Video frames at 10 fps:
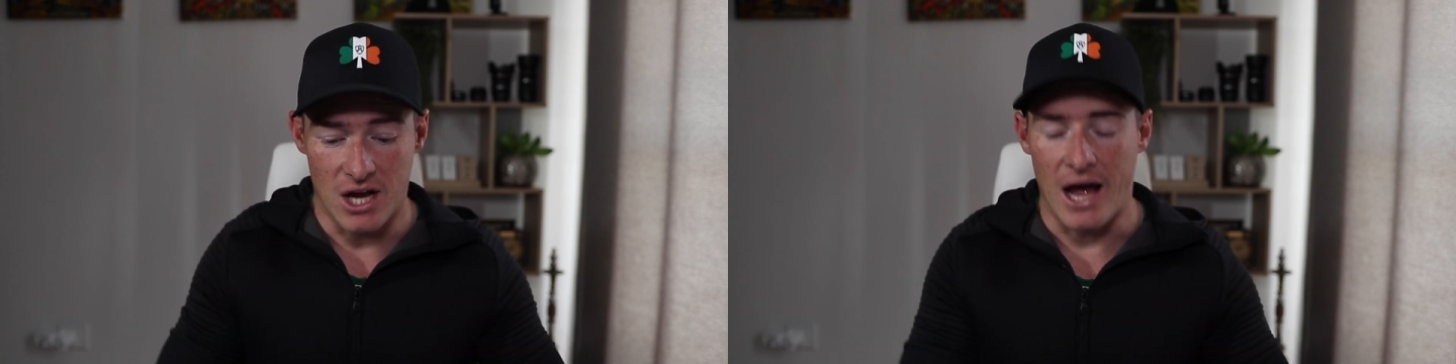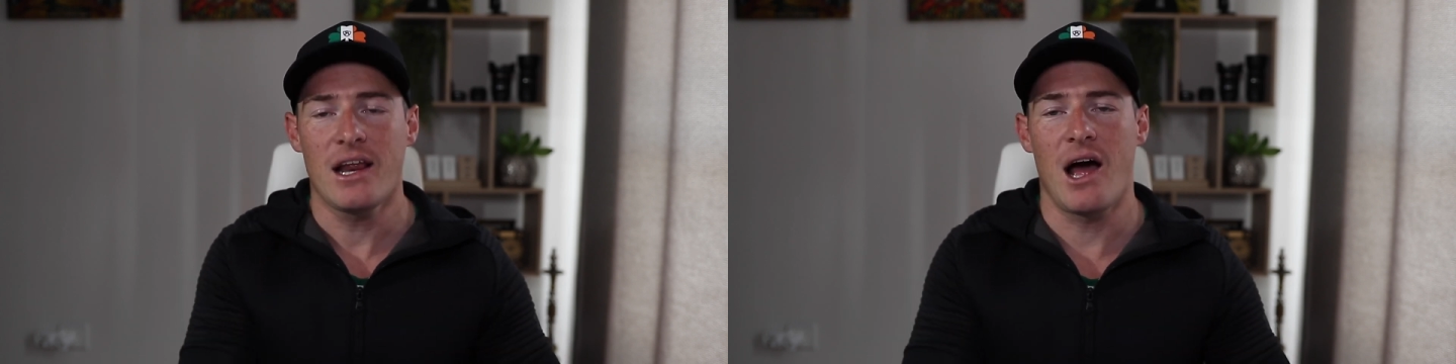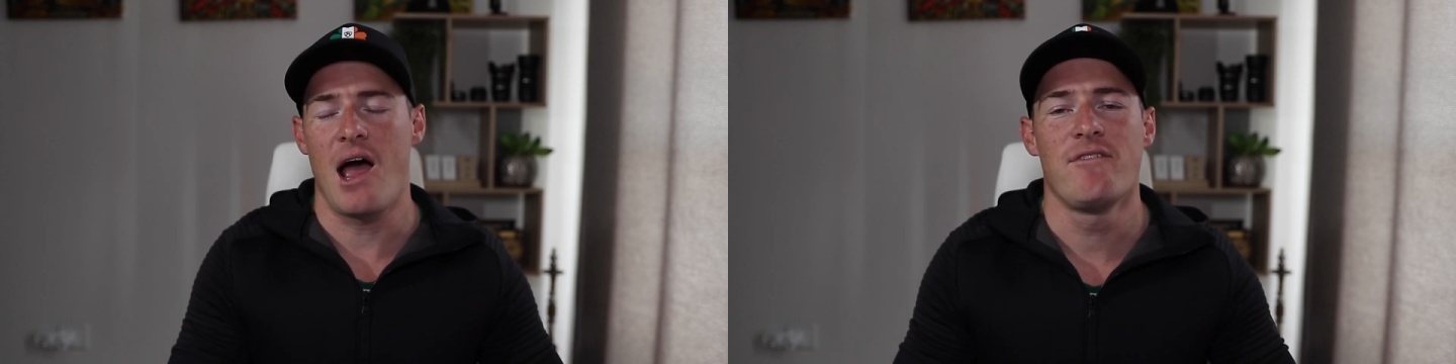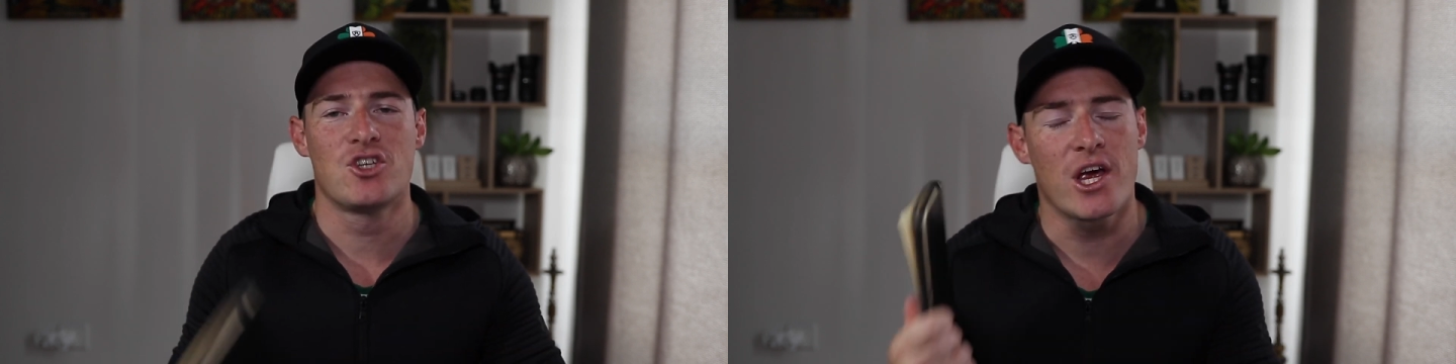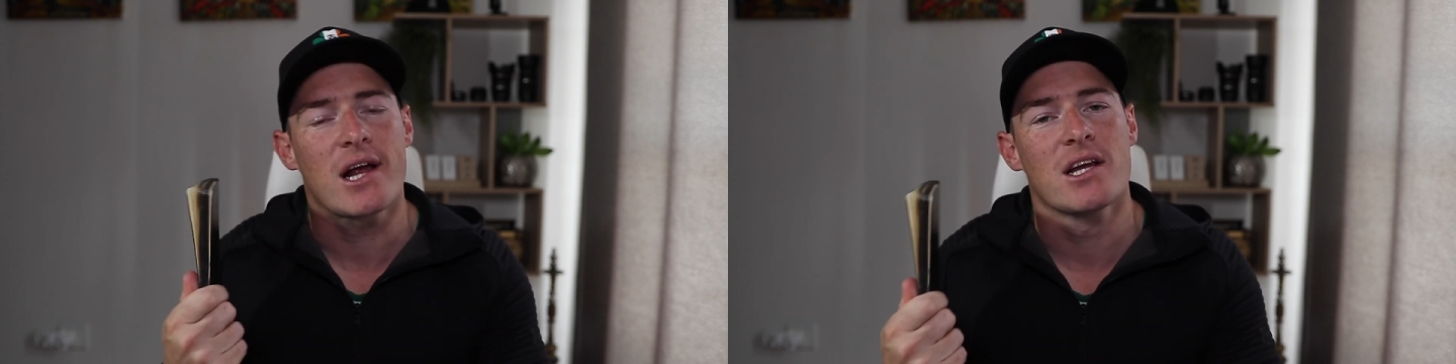I have a
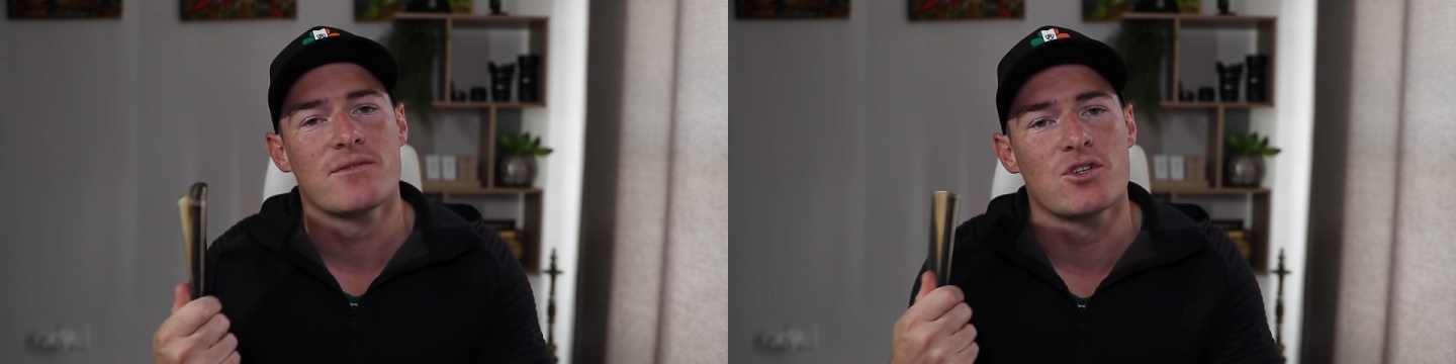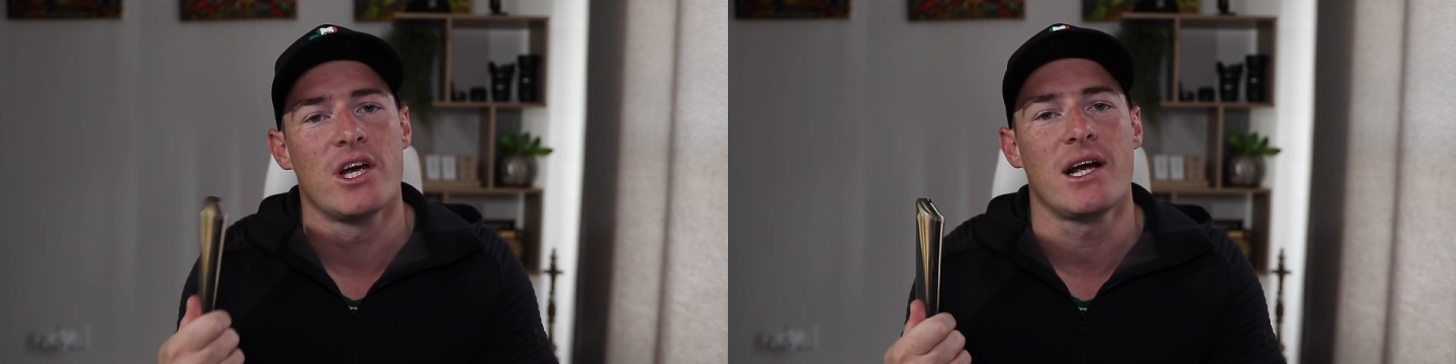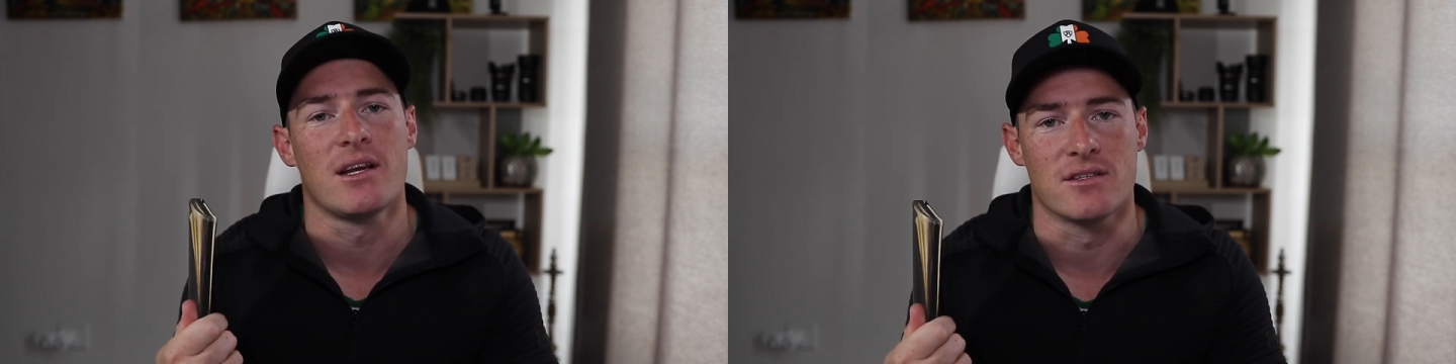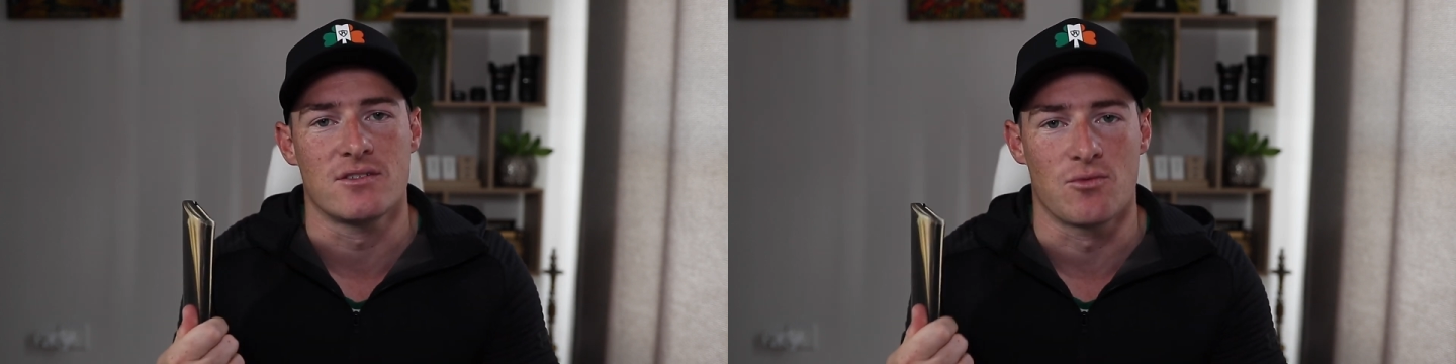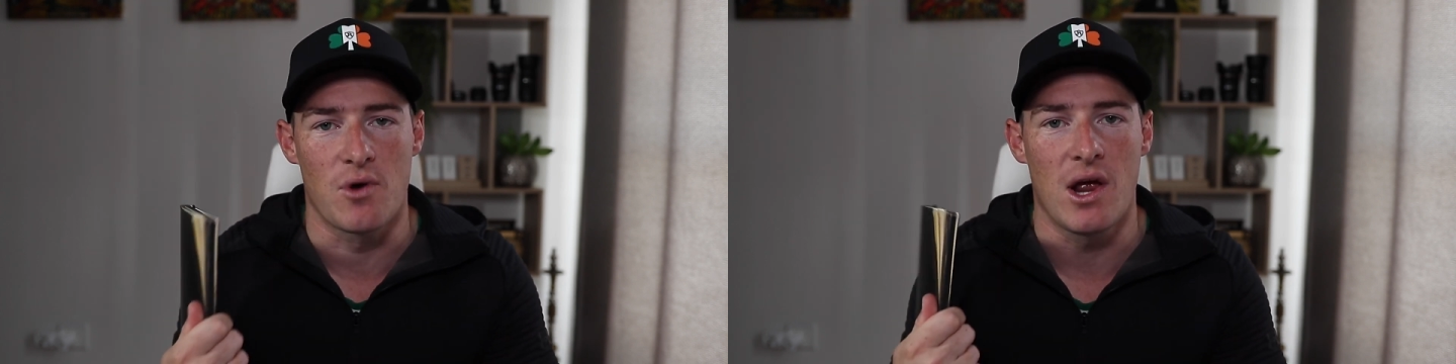checklist for
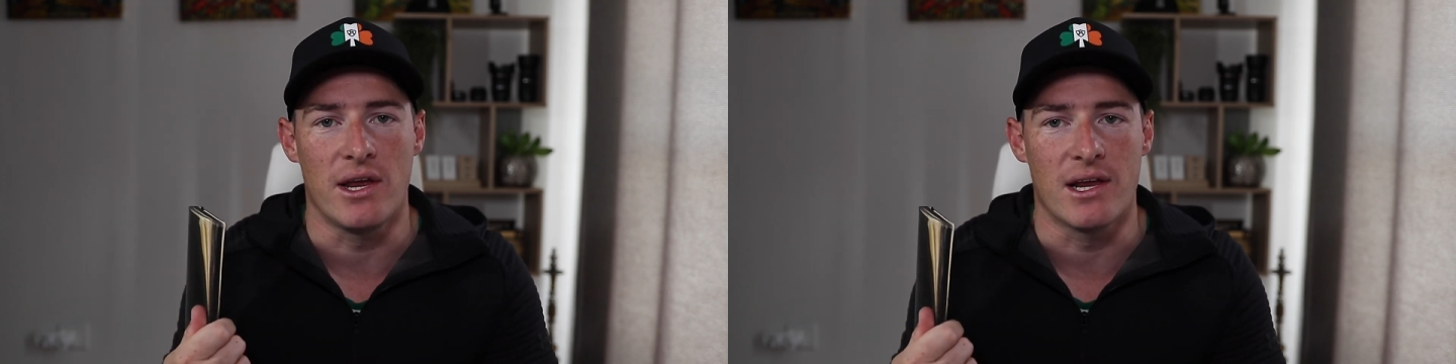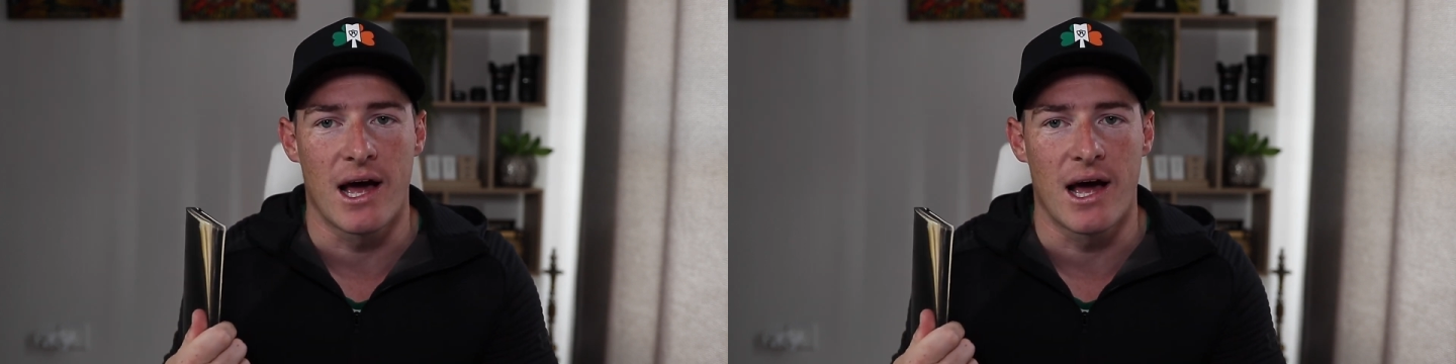checklists, really.